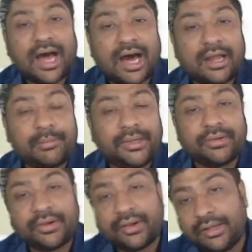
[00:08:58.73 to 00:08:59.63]

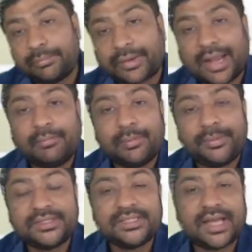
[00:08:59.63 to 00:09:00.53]
arbitrarily primed
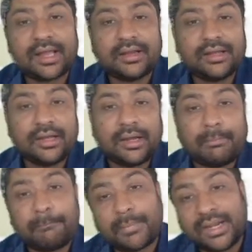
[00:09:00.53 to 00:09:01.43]
PCR,
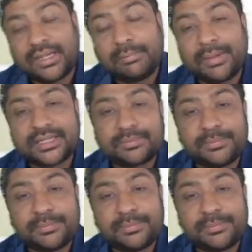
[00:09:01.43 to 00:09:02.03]
multiplex